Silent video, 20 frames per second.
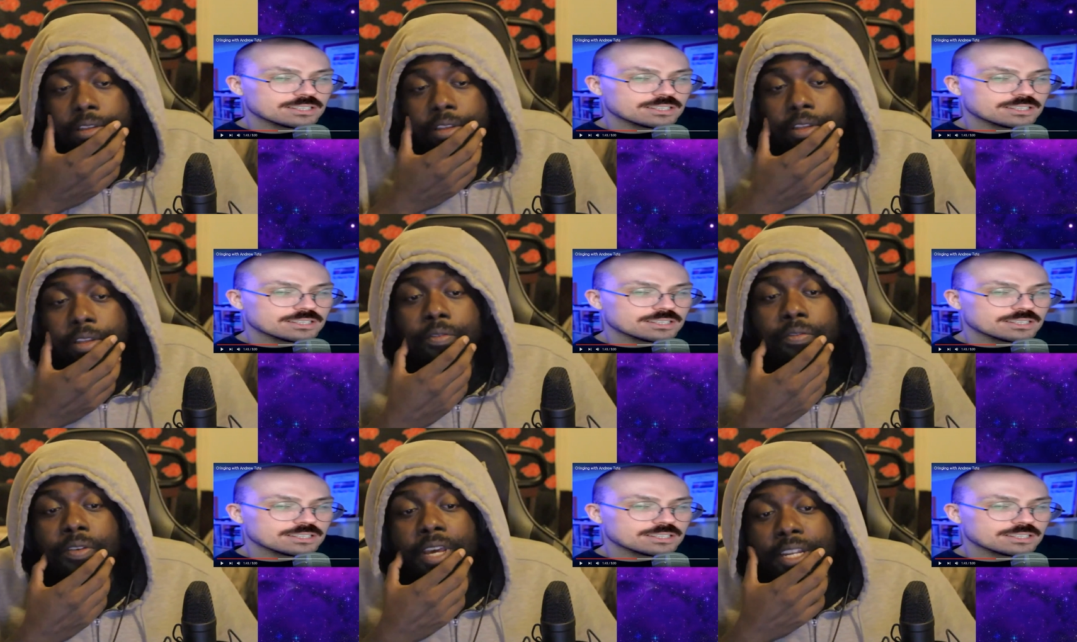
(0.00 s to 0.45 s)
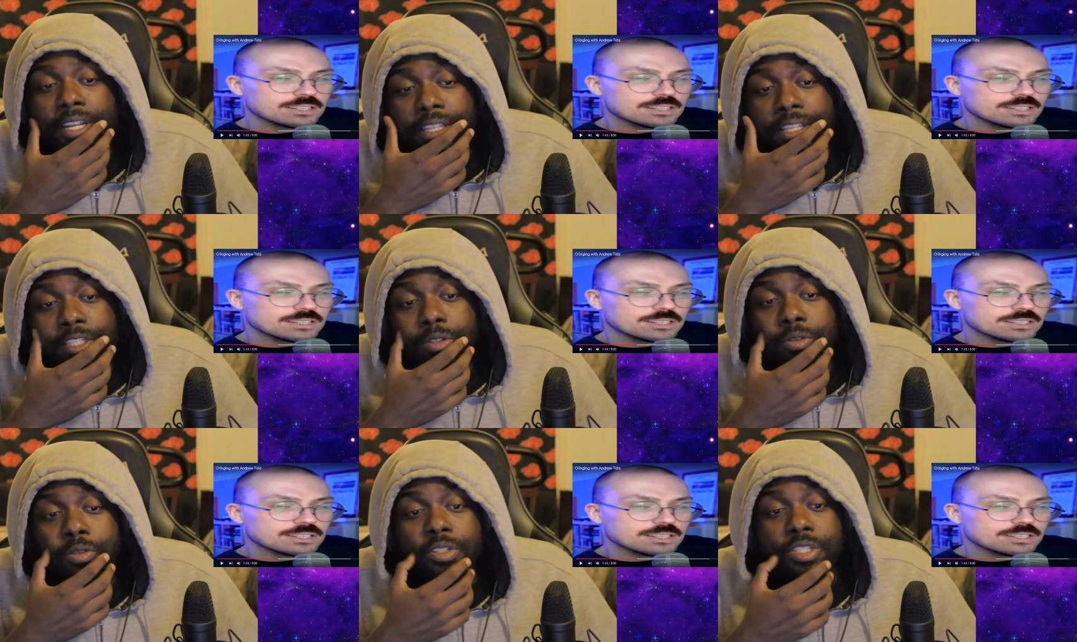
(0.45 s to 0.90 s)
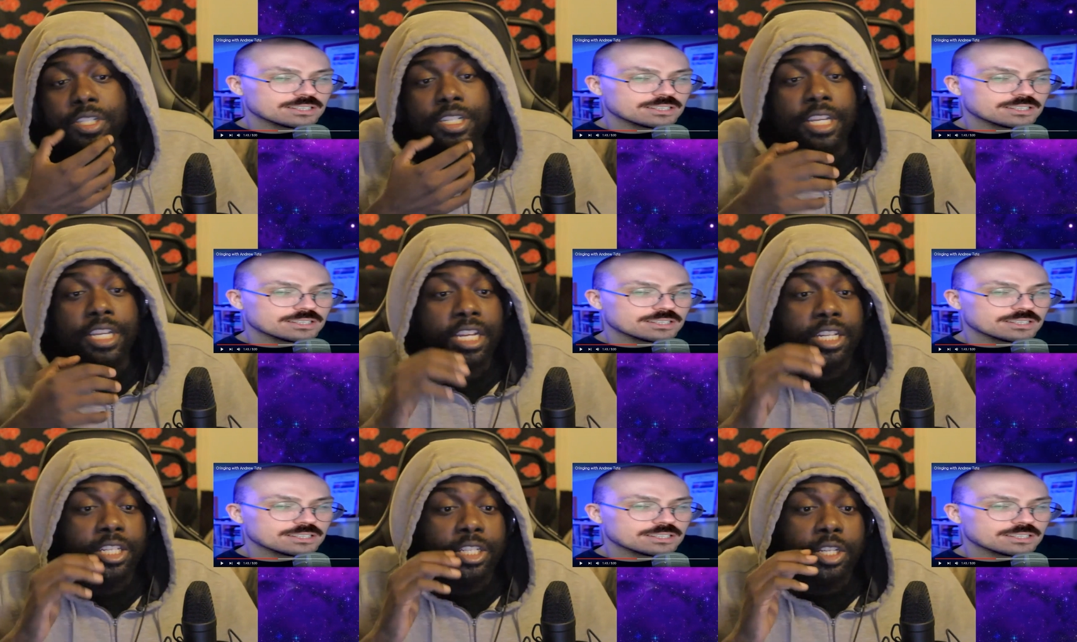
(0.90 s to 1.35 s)
Speaker 1: the fact that you
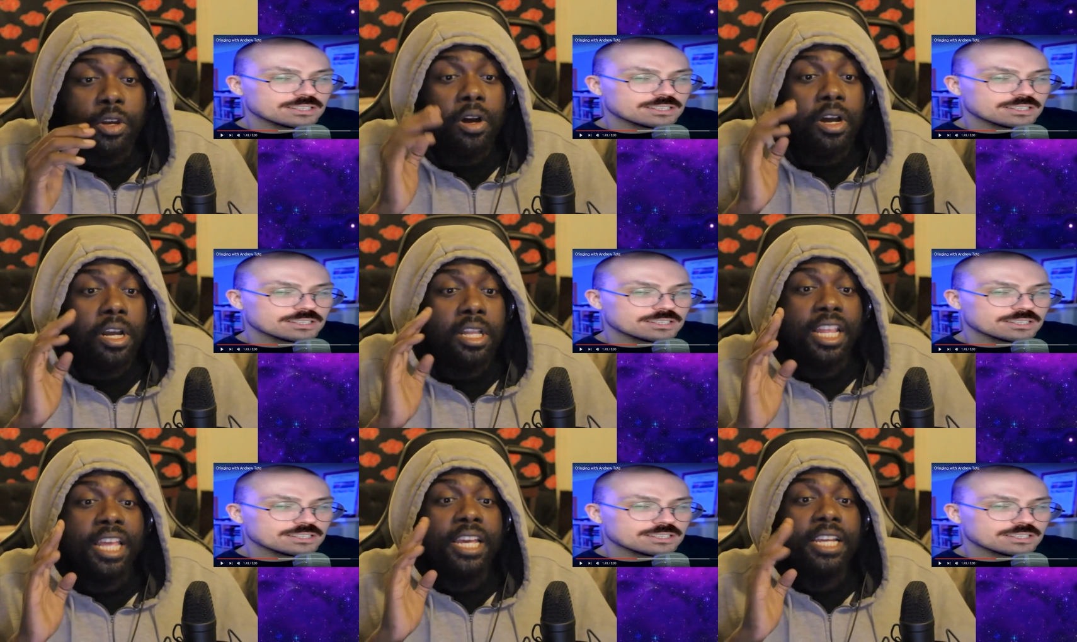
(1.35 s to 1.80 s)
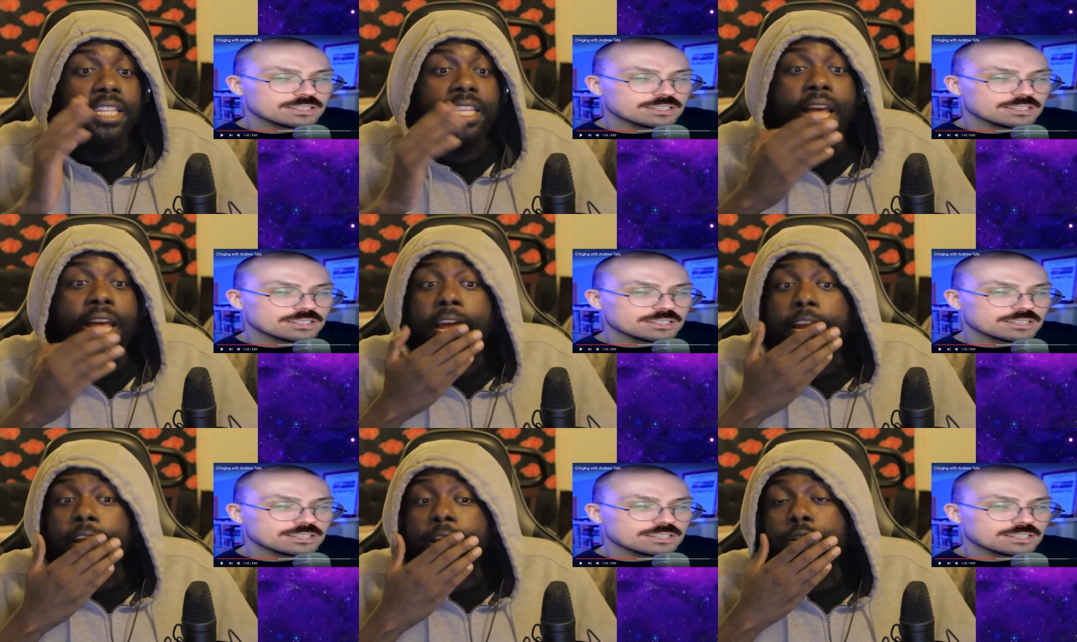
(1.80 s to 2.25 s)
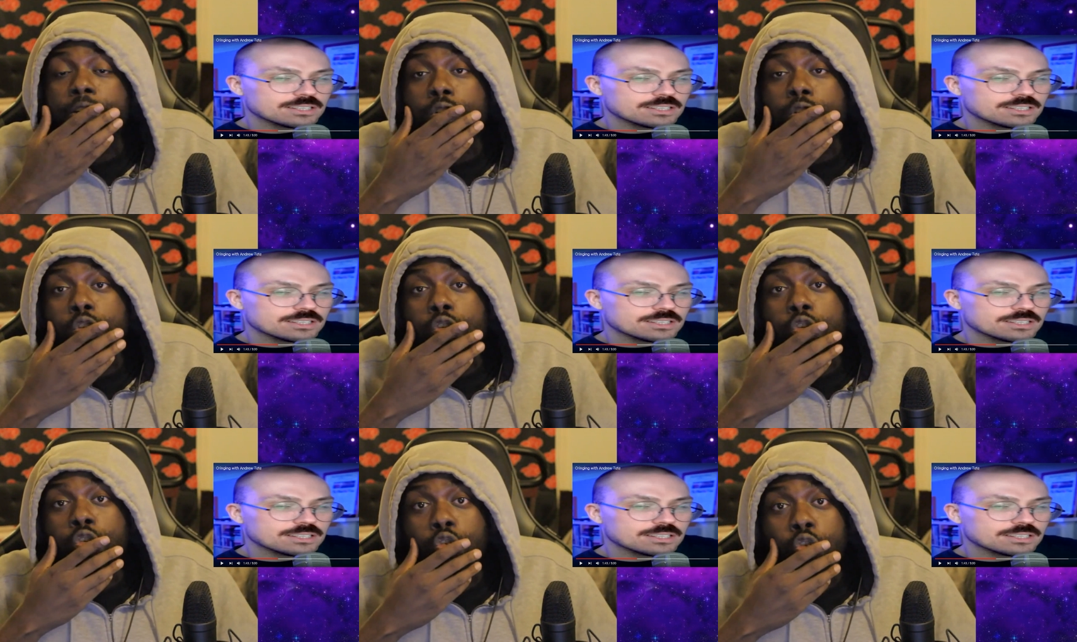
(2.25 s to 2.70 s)
sitting here talking like that
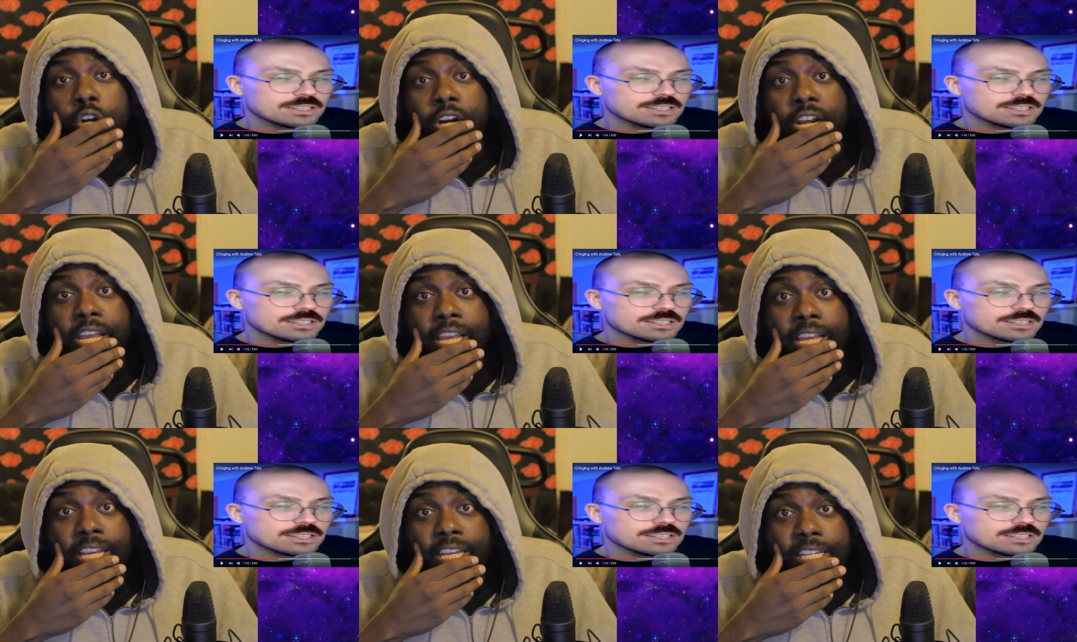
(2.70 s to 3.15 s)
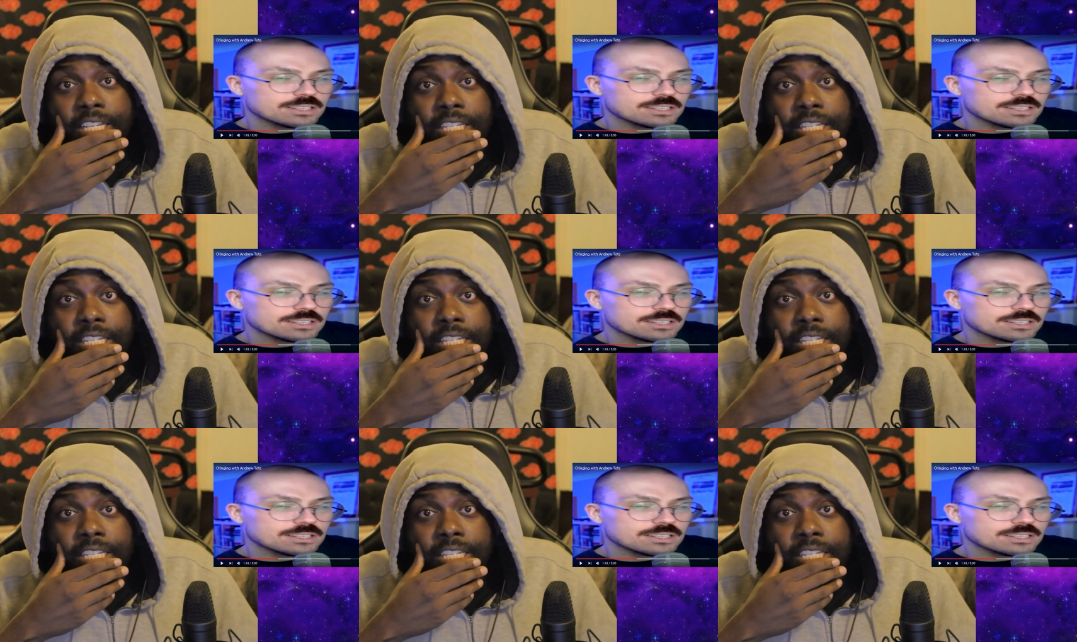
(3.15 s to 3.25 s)
is crazy.